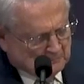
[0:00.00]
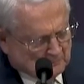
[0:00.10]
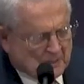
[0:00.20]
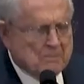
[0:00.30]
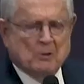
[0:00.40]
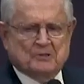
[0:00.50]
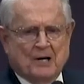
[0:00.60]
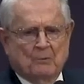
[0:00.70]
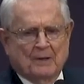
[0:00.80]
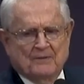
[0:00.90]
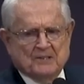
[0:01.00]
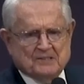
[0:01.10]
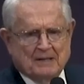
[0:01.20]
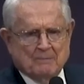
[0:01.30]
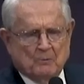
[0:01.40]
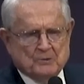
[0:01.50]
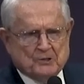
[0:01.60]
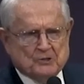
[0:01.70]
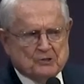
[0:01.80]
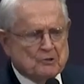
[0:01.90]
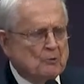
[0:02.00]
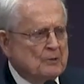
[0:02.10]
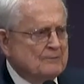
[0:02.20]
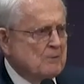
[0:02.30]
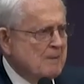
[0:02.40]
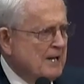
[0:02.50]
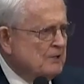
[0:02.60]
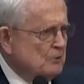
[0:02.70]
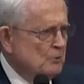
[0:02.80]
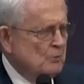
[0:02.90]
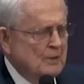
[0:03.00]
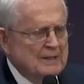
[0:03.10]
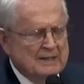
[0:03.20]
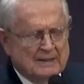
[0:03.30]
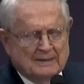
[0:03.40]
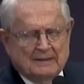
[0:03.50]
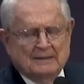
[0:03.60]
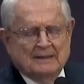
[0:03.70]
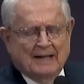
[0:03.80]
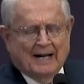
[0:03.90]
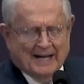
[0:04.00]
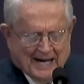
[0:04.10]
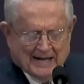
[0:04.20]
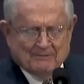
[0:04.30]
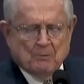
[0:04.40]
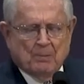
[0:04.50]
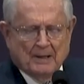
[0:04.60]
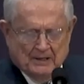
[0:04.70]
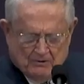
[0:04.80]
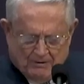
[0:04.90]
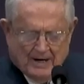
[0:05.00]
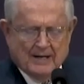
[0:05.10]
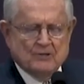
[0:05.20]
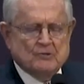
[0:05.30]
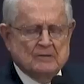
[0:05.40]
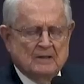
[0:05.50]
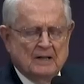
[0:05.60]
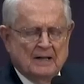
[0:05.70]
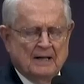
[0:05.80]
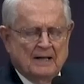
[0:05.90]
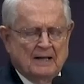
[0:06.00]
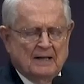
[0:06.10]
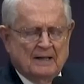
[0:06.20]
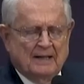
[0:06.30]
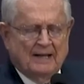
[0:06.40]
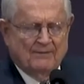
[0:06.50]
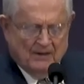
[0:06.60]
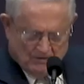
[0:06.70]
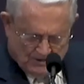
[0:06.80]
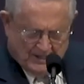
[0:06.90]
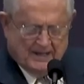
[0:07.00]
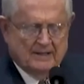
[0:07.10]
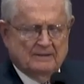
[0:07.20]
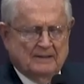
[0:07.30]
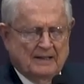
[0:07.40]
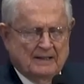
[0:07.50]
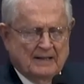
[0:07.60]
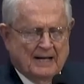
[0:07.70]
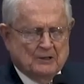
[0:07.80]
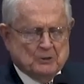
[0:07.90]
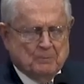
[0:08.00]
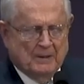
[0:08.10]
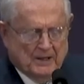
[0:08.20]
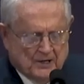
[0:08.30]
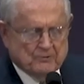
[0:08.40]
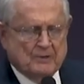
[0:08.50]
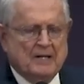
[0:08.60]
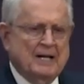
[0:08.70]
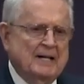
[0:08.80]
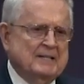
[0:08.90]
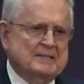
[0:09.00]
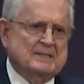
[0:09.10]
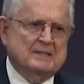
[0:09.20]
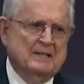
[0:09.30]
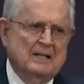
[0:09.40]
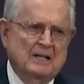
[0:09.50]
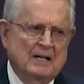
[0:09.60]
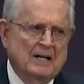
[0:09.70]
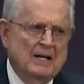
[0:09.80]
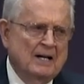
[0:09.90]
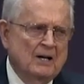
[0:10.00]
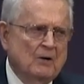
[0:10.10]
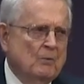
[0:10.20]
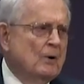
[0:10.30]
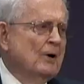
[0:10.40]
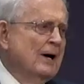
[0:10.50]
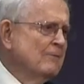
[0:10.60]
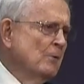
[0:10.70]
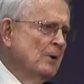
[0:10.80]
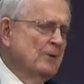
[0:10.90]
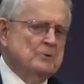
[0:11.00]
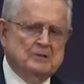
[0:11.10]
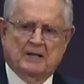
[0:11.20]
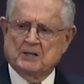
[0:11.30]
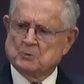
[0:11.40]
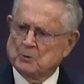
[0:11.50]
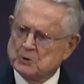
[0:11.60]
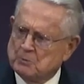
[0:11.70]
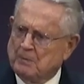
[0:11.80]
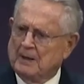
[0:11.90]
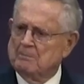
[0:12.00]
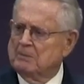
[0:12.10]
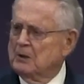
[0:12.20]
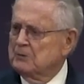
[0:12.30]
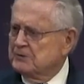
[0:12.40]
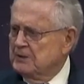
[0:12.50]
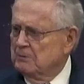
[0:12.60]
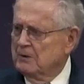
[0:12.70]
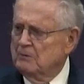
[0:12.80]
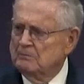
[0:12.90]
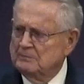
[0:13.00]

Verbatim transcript: One of the books I read this summer was a story of a man who got out of a plane crash in the Arctic and spent 100 days where every one of those days were spent below zero.